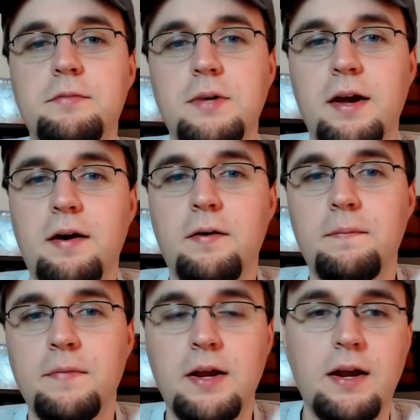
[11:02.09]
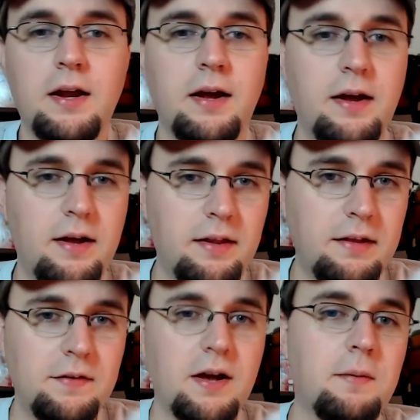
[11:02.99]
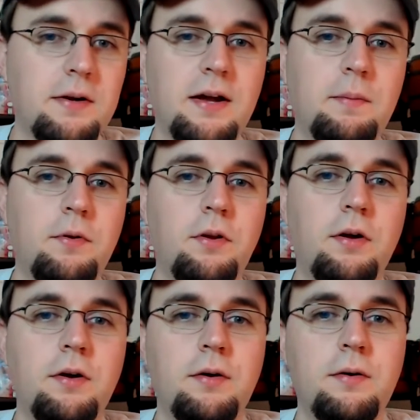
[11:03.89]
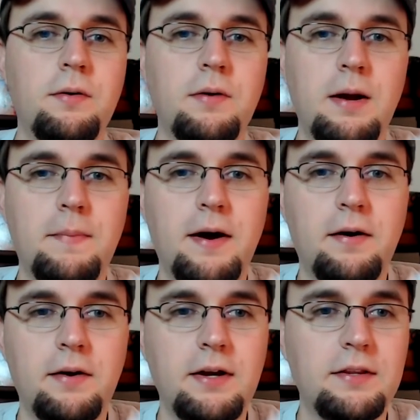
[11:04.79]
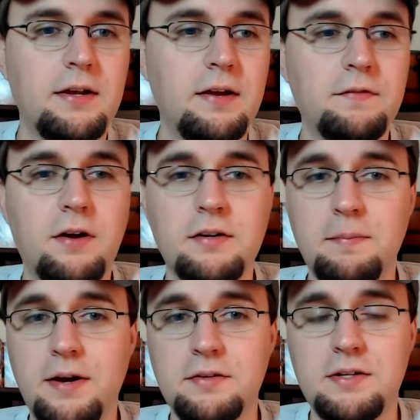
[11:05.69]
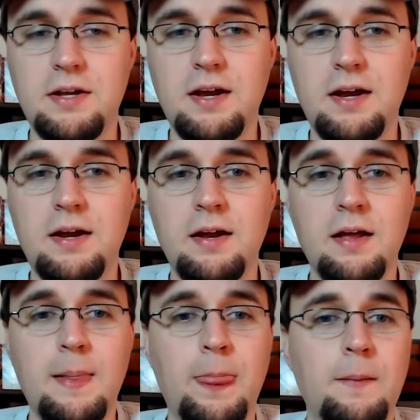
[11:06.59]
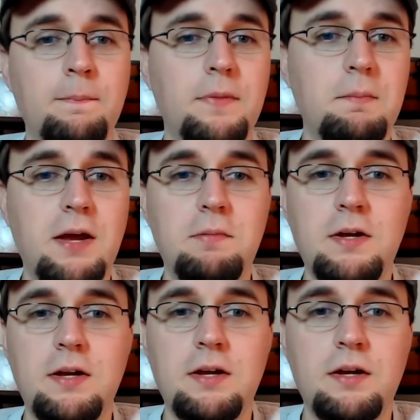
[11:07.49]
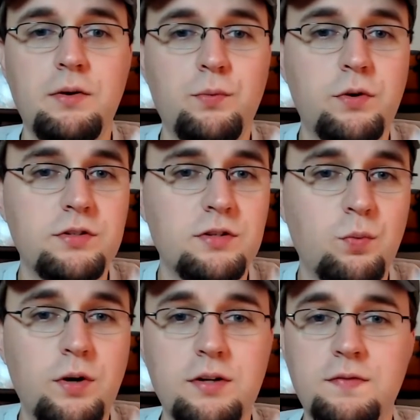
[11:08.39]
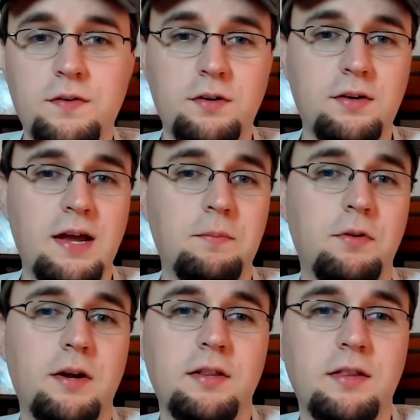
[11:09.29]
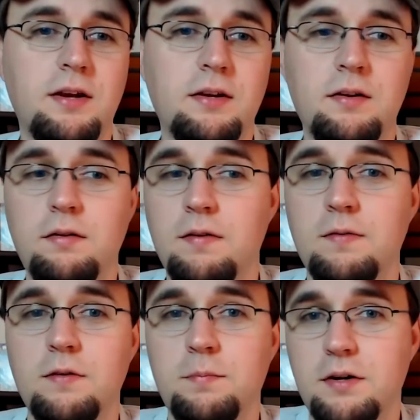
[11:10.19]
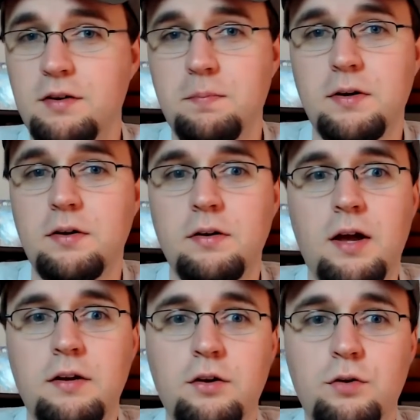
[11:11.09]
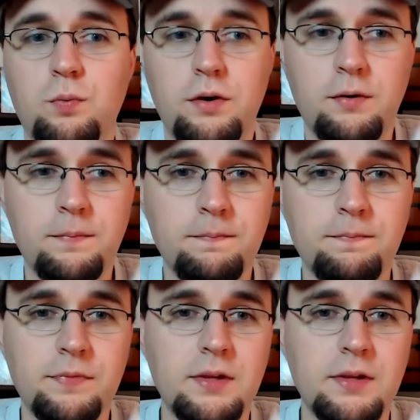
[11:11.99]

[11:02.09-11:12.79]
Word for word: helps me out. Leave a comment down below about anything I've talked about today. Maybe what's the weirdest video game related thing that you've ever picked up at Goodwill?